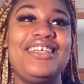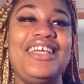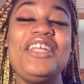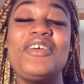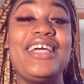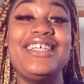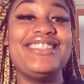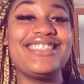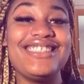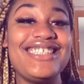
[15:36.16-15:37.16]

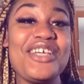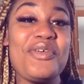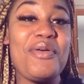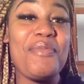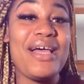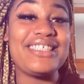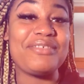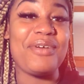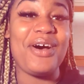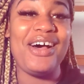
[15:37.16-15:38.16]
anyways, continuing with
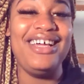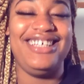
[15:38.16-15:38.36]
basketball.